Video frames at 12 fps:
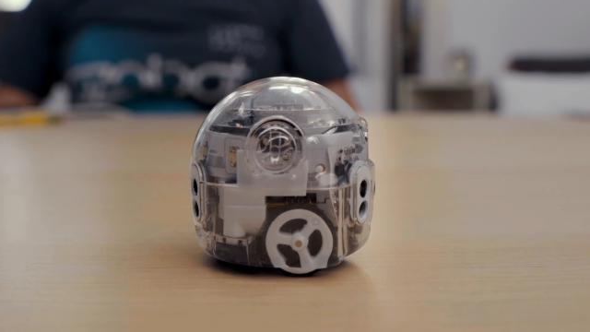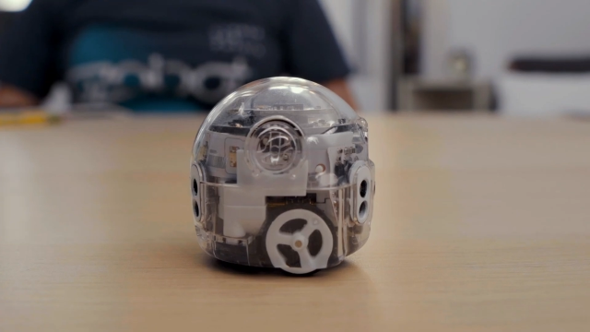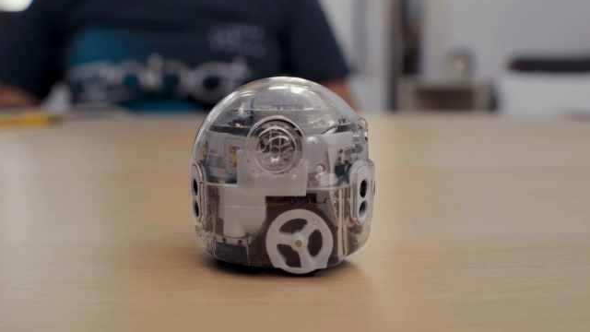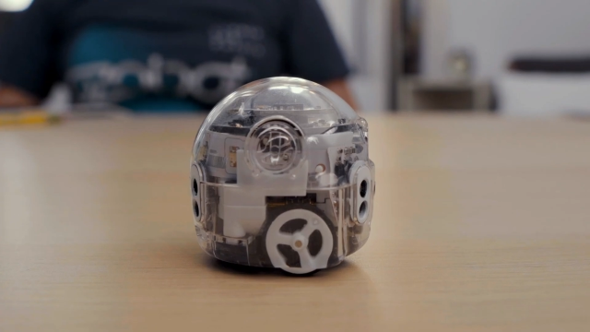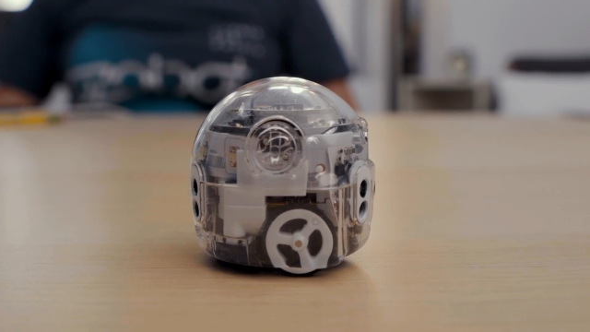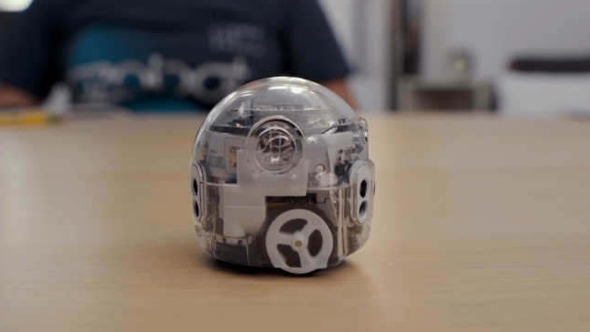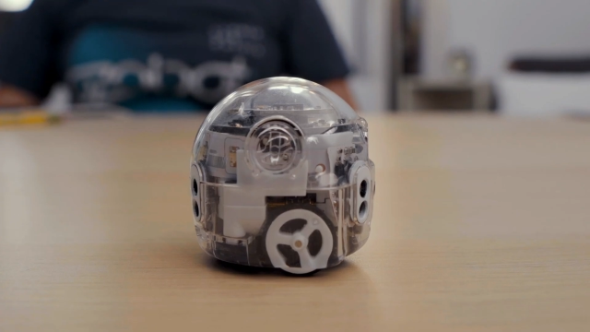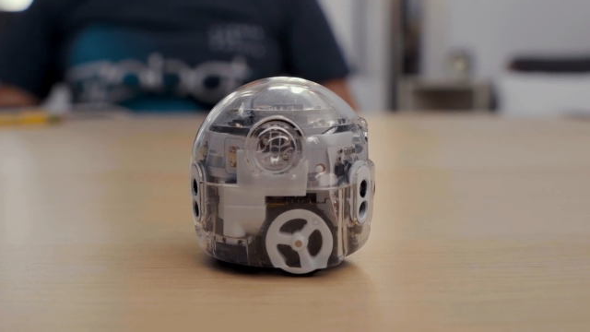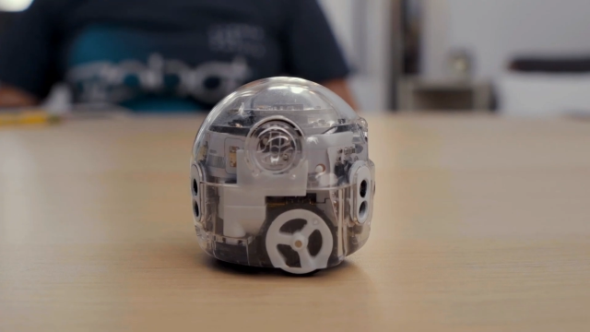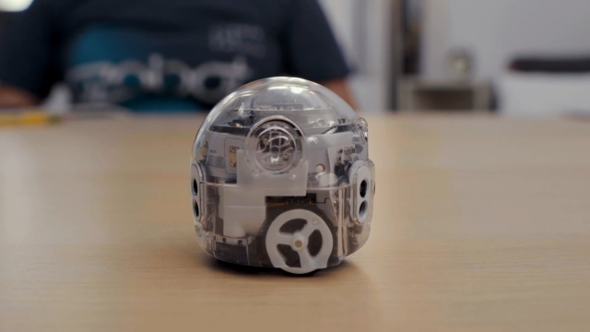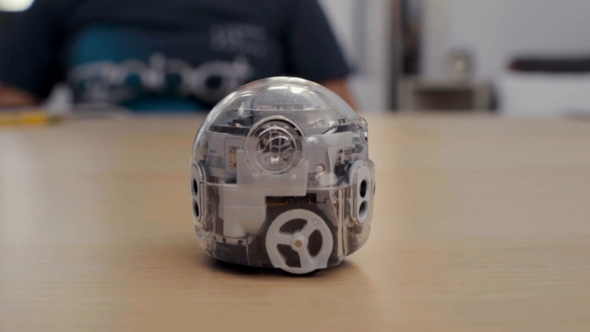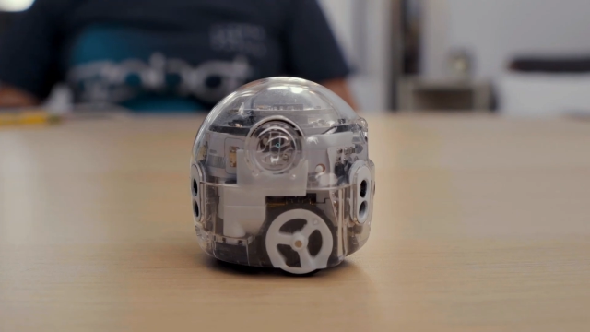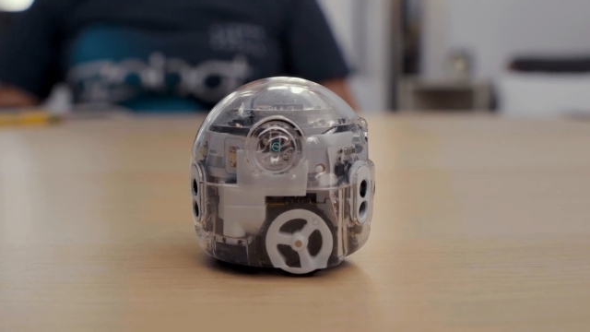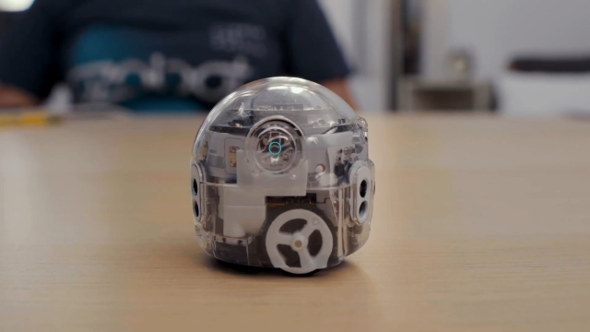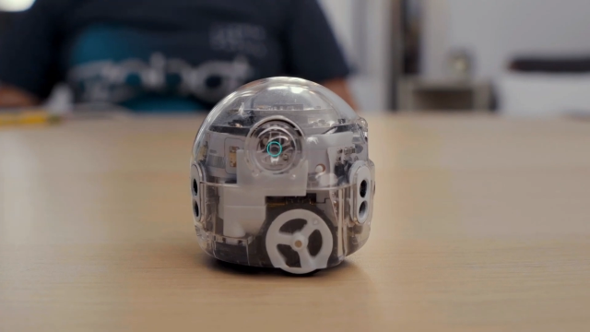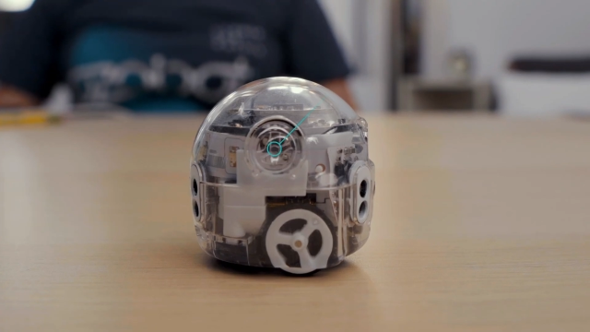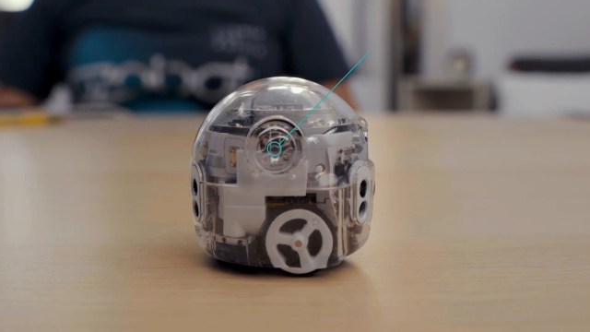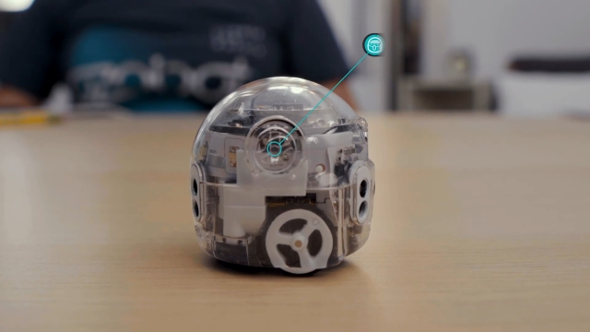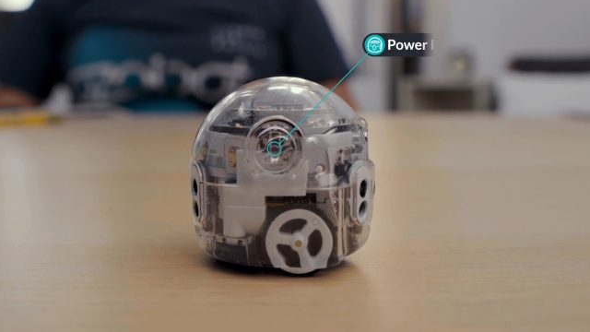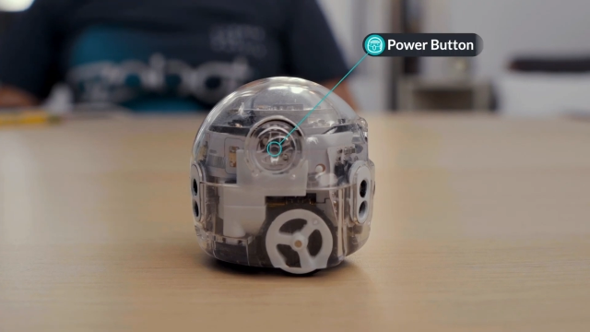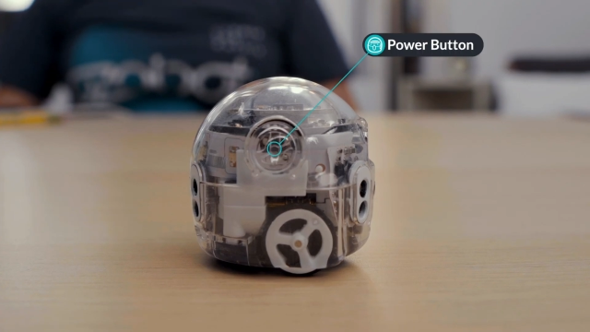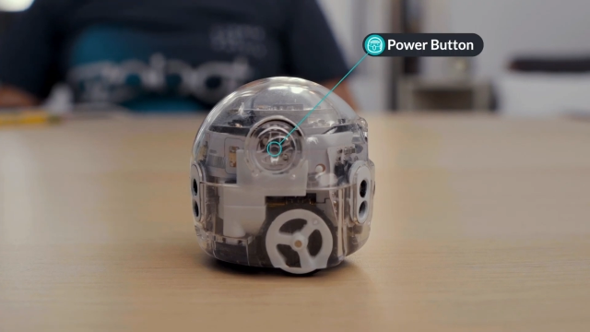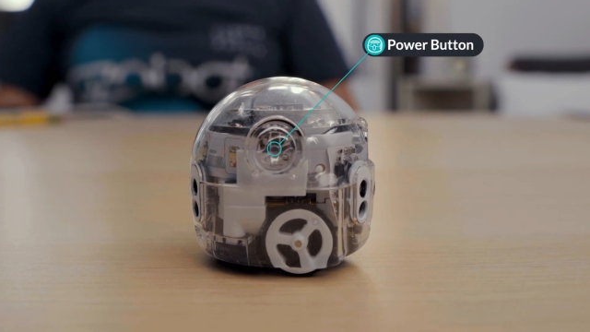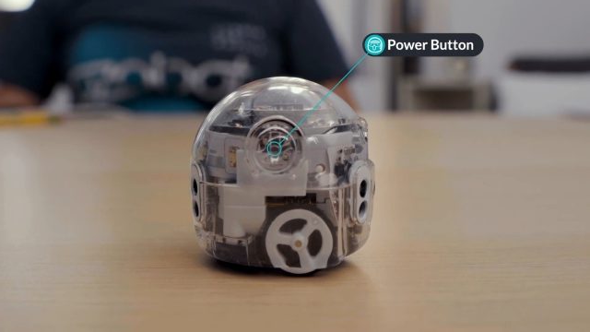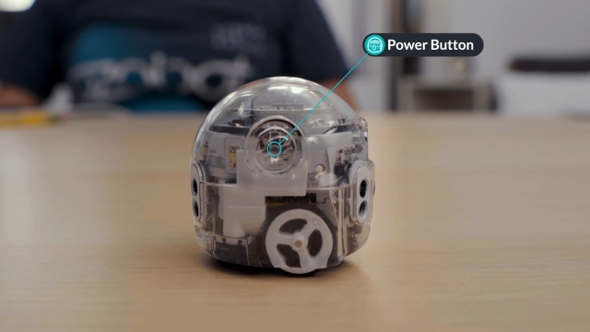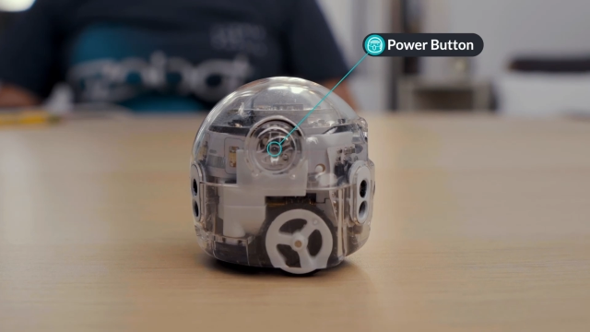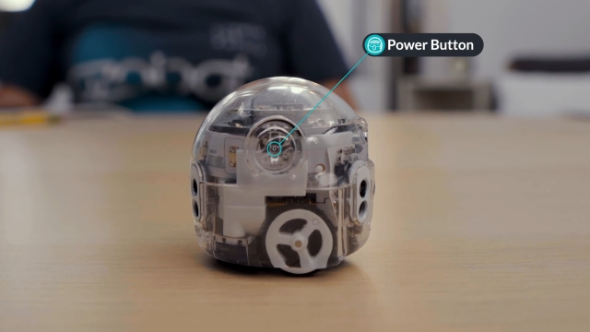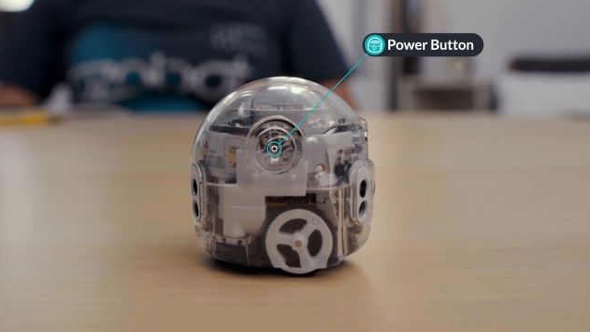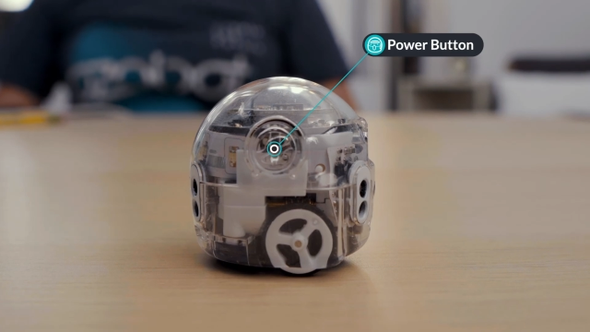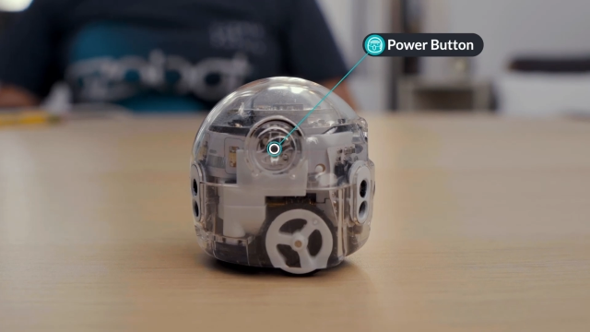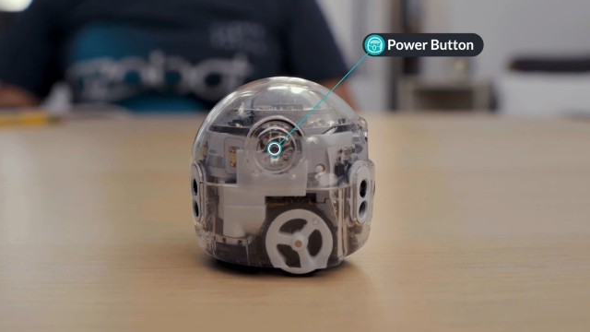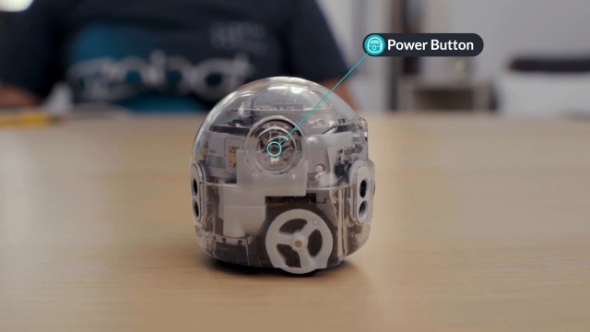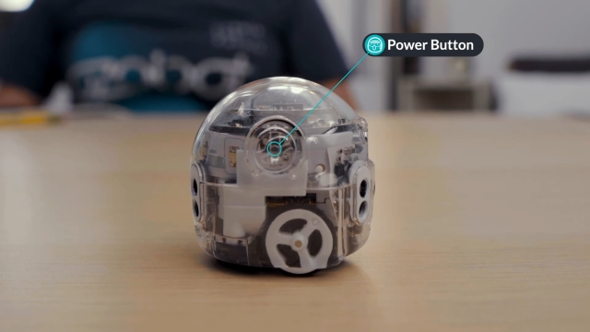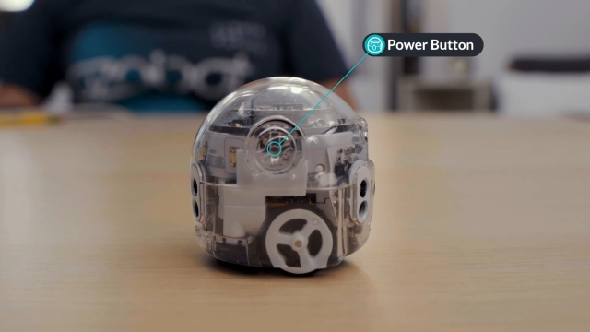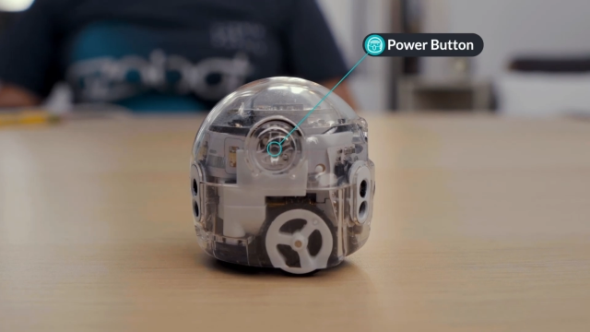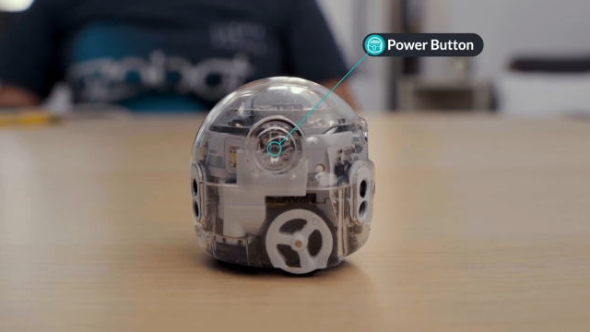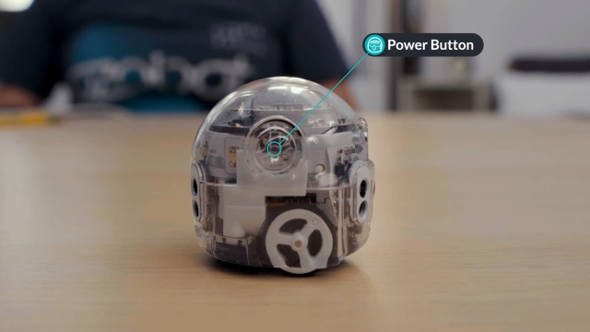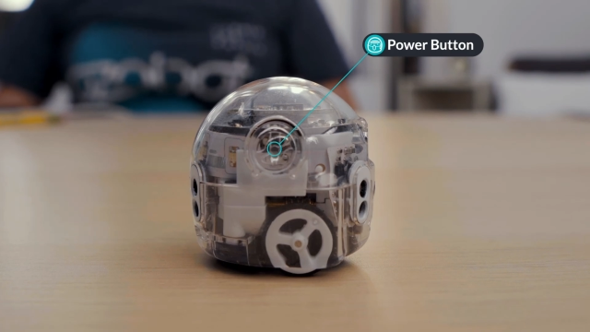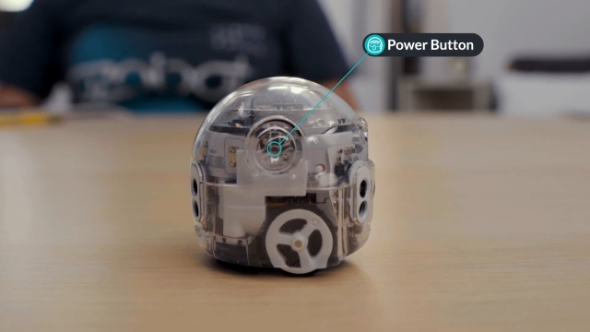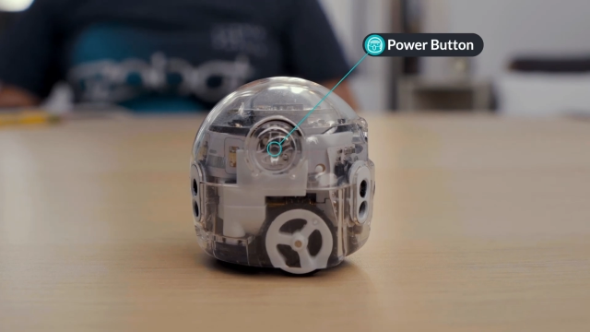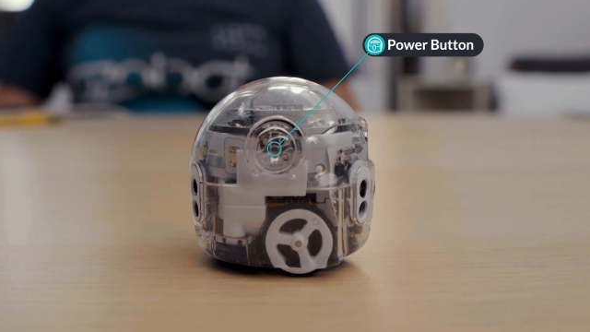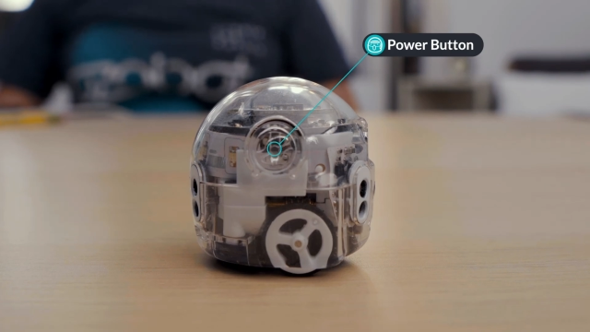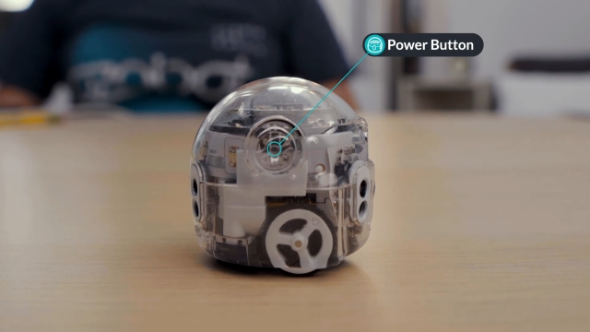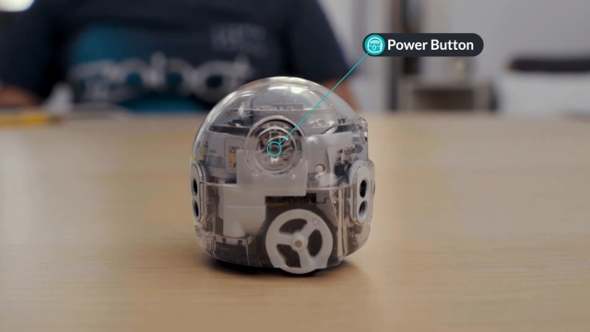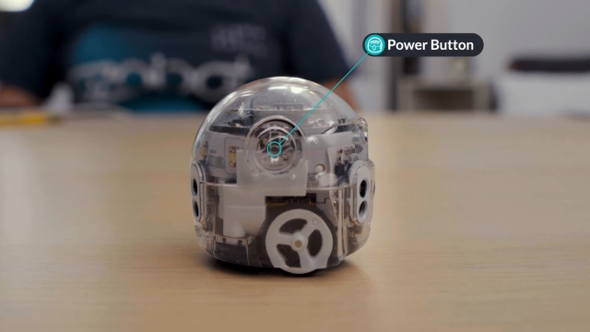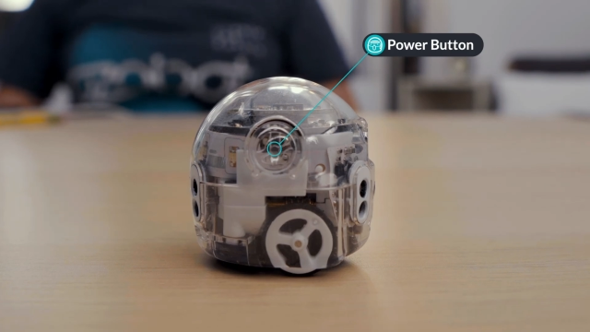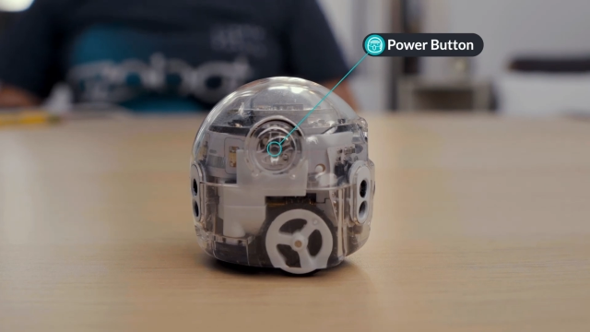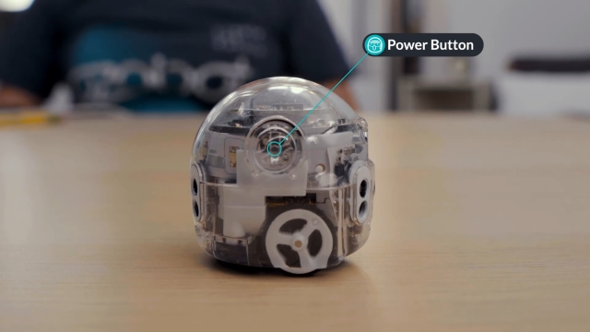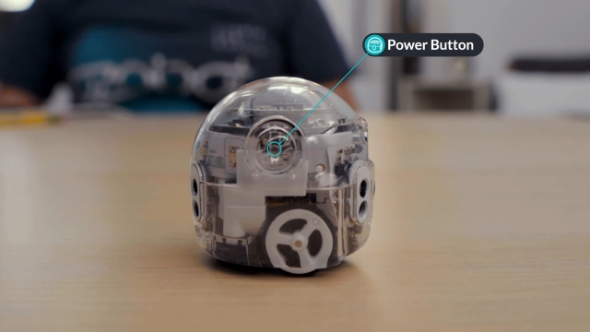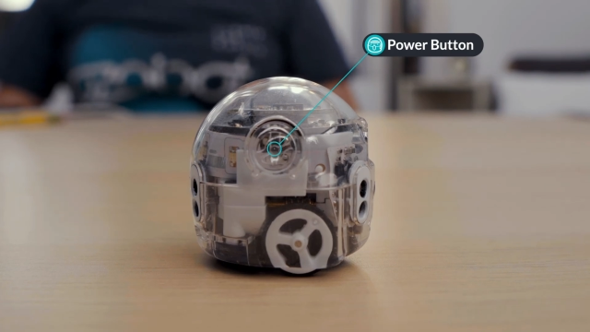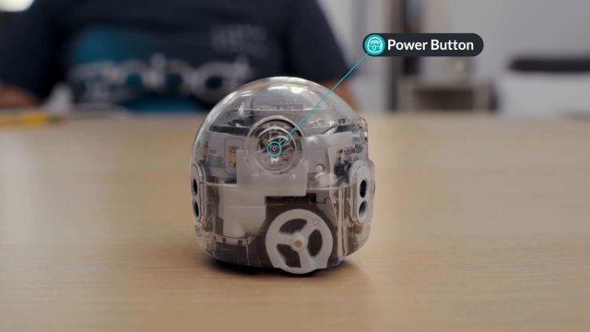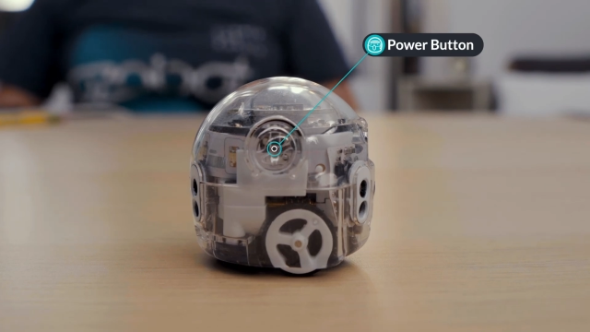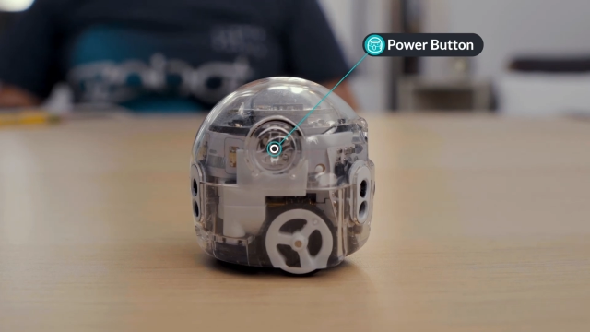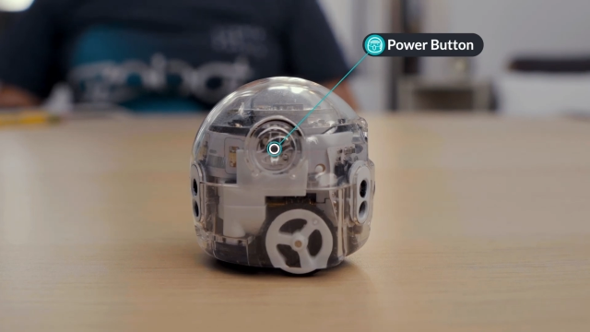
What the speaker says: No face is visible, so there are no lips to read.